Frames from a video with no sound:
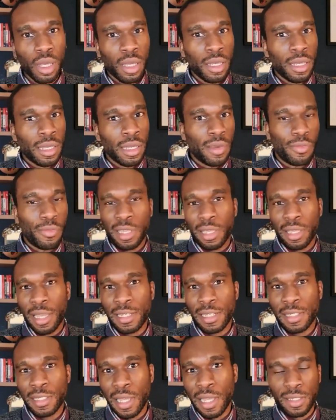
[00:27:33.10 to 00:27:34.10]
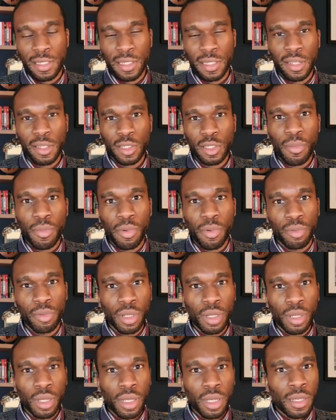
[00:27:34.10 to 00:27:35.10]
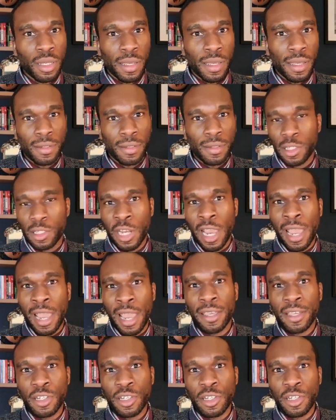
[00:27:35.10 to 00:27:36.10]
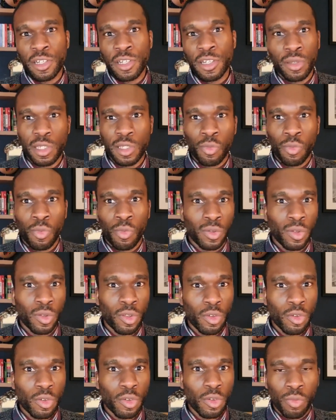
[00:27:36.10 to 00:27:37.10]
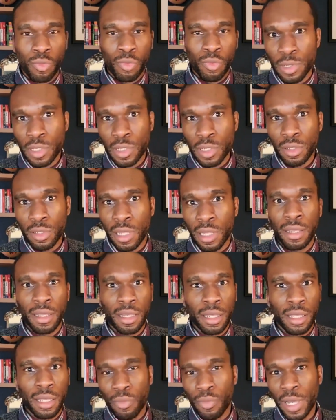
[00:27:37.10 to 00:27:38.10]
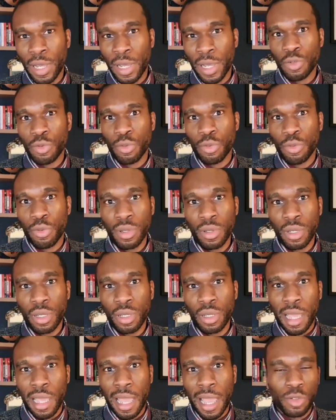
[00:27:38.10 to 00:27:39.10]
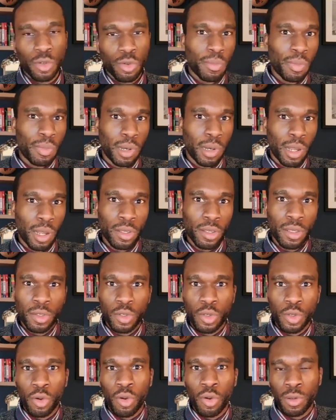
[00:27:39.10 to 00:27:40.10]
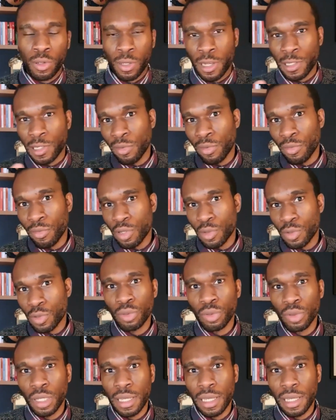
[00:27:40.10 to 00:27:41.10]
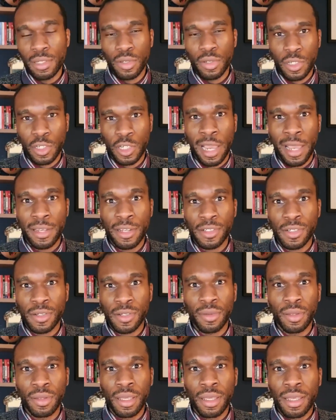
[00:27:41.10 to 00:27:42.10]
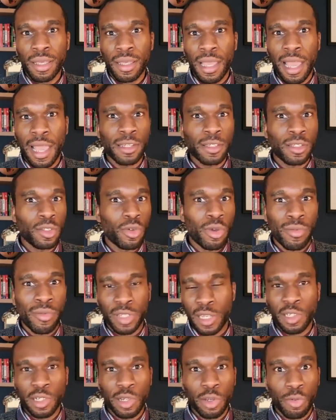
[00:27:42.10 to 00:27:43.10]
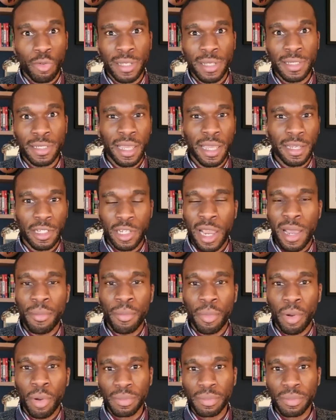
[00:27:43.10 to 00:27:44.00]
If we take Haystack as an example, the chat engine is one of those wrappers that it provides you with. And you can plug your large language model into the chat engine, and you have essentially created a chatbot.